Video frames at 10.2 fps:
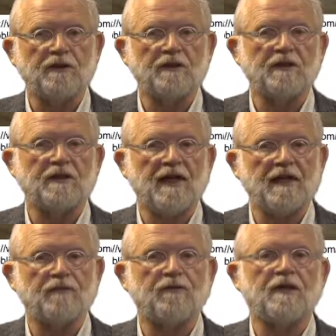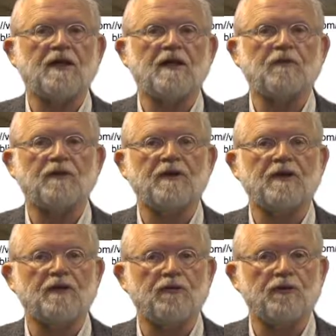Scans were taken with a
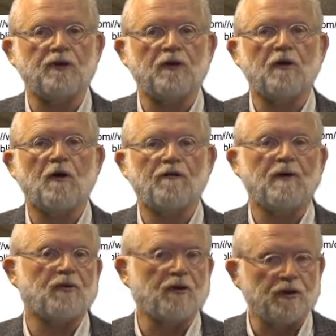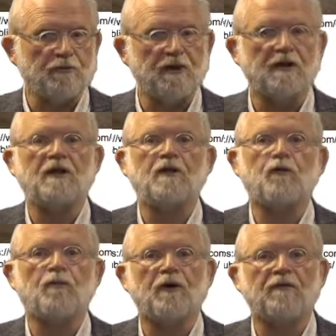resolution of approximately
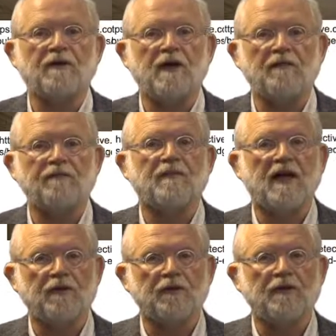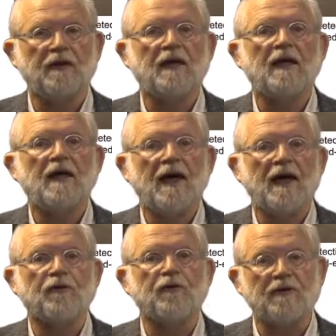2.5 micron
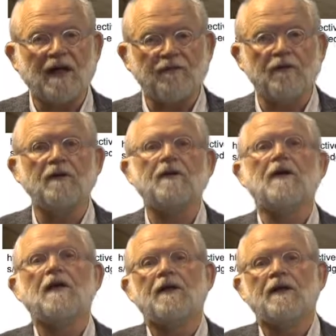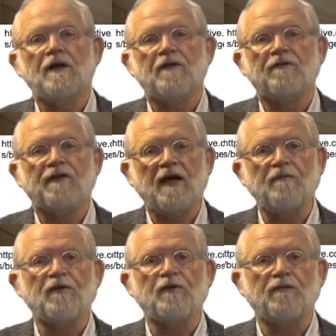and unravel the
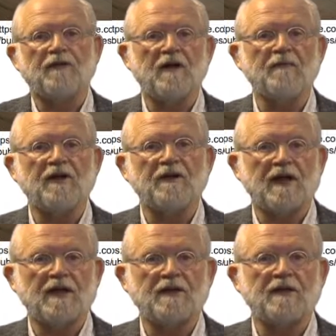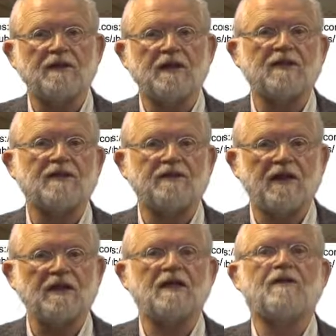fiber-to-fiber interactions and
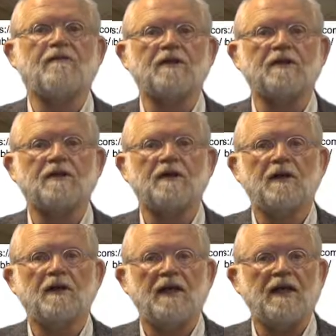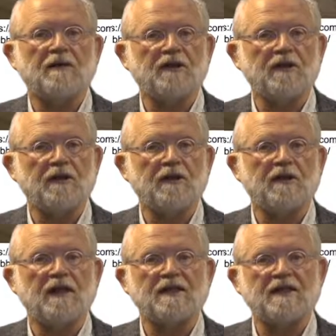stress levels in the material
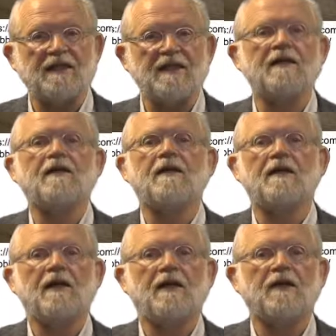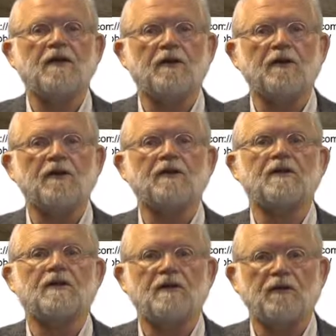as seen in the
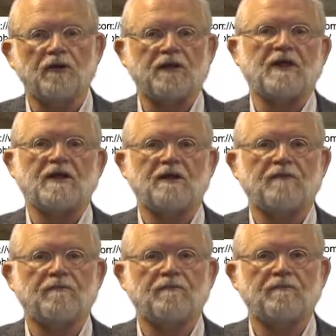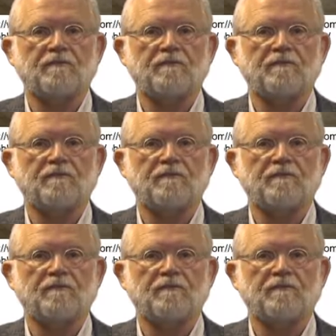colored cross-section.